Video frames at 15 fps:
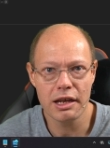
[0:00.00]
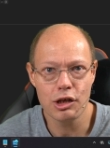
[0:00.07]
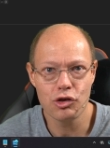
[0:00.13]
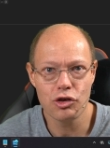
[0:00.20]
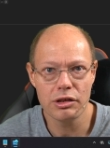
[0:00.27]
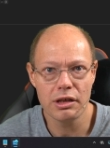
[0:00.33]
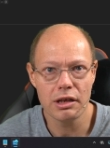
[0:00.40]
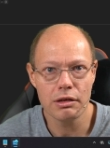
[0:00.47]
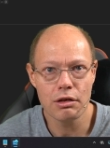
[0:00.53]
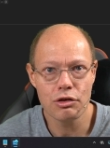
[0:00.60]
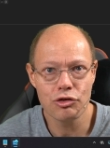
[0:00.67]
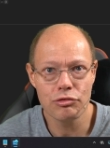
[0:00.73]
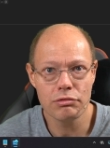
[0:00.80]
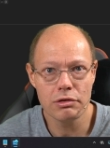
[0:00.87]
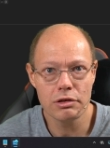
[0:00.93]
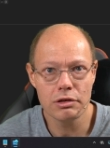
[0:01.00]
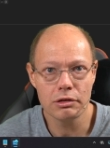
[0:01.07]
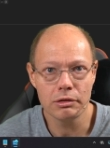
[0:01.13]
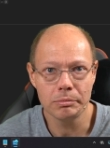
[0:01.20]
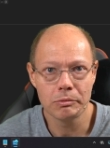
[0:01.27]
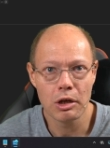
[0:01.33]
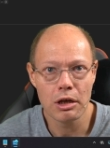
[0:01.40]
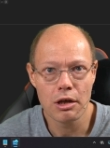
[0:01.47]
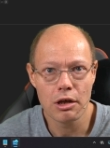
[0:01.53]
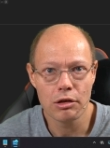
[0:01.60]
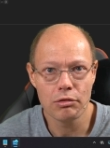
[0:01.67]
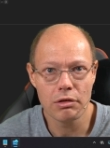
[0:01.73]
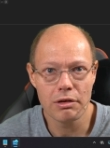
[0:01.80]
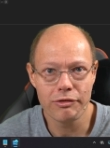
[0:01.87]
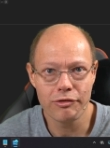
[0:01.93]
Azure Data Studio
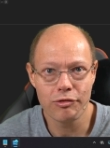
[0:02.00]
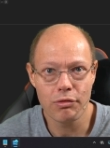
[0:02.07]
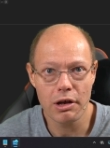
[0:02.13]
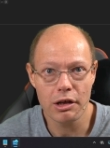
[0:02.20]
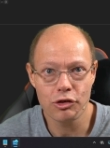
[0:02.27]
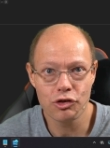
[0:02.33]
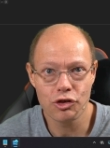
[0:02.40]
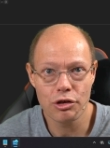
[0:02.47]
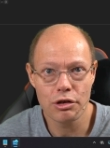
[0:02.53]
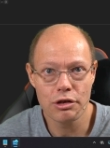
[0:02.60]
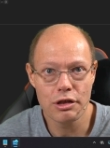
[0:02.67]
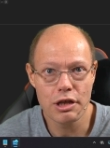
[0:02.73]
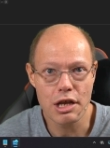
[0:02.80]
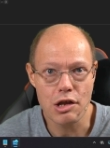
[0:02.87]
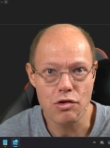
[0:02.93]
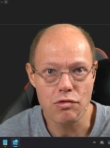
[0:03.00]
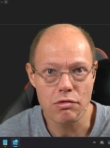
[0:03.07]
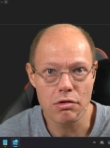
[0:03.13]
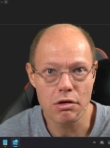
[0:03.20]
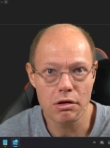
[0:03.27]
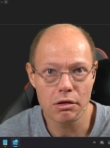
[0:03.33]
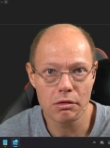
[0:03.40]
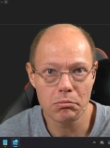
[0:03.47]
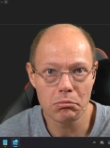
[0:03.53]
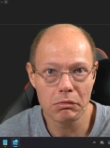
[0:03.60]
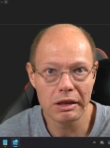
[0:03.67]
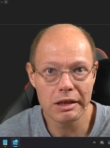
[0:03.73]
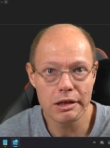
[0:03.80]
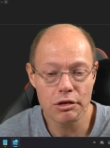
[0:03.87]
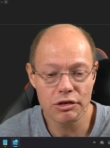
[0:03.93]
to a fresh new
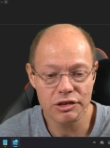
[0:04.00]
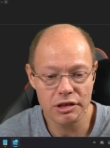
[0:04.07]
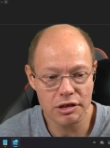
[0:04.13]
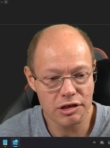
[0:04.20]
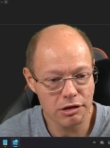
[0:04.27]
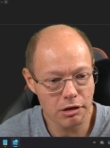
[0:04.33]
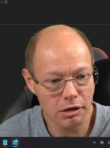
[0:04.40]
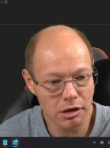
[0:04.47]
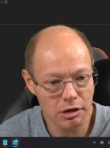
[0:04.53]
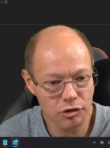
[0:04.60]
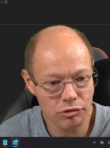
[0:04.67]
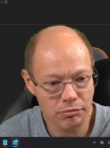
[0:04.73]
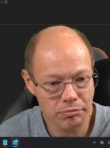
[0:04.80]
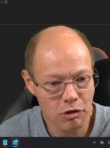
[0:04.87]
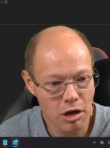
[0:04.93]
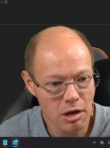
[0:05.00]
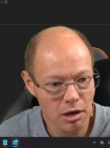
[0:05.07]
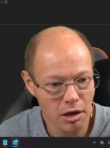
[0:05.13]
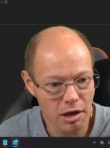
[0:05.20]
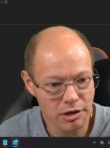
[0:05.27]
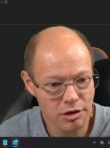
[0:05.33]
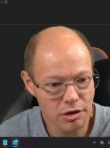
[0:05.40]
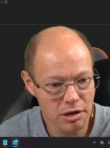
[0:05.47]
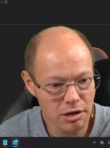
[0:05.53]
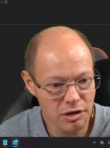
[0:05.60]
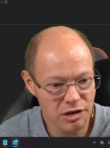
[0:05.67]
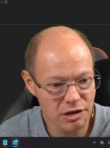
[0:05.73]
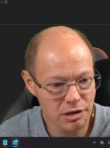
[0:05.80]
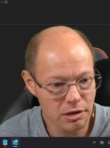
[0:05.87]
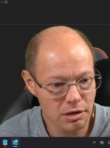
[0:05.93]
Linux installation. As you can
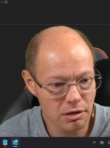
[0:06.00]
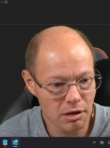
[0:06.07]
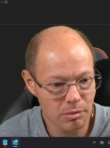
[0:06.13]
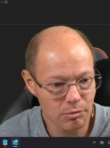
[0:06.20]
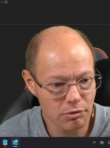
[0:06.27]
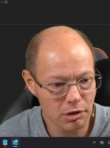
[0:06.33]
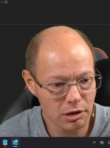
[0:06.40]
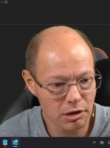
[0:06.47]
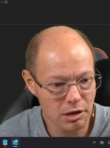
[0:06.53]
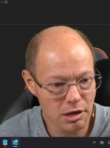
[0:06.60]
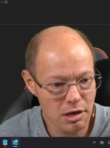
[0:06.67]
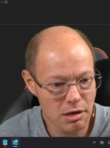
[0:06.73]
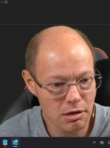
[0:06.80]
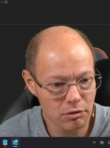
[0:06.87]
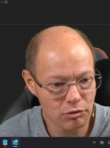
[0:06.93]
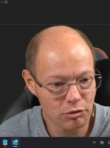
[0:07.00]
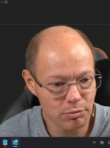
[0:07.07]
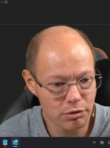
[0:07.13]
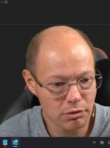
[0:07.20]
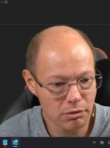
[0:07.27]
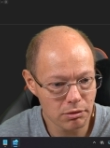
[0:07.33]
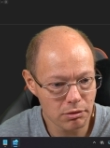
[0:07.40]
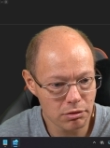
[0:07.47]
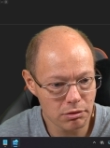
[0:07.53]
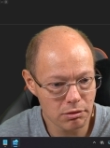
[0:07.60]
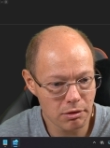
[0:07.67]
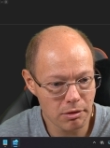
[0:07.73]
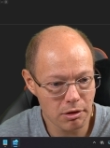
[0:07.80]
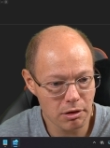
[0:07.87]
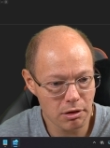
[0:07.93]
see, I'm running here
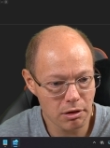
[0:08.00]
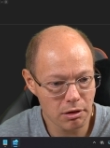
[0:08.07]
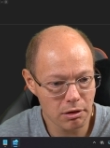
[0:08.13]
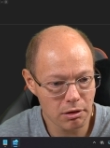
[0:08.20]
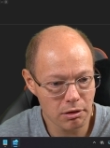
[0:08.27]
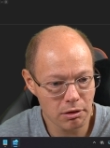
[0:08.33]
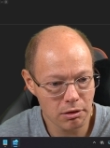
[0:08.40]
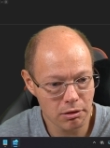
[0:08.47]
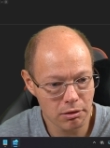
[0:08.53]
Ubuntu